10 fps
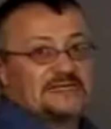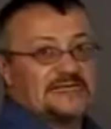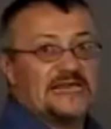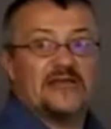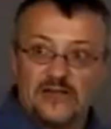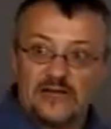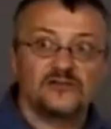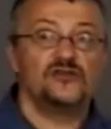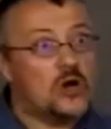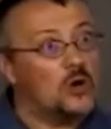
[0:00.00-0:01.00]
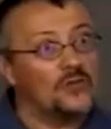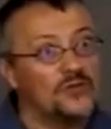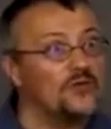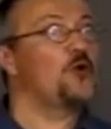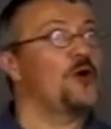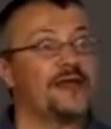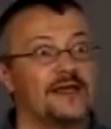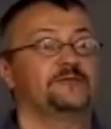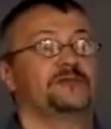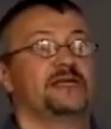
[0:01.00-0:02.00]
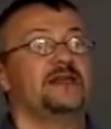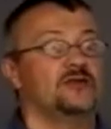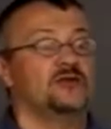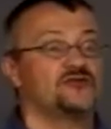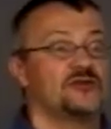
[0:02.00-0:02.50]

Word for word: they are, as you know, they're quick at obtaining nutrients.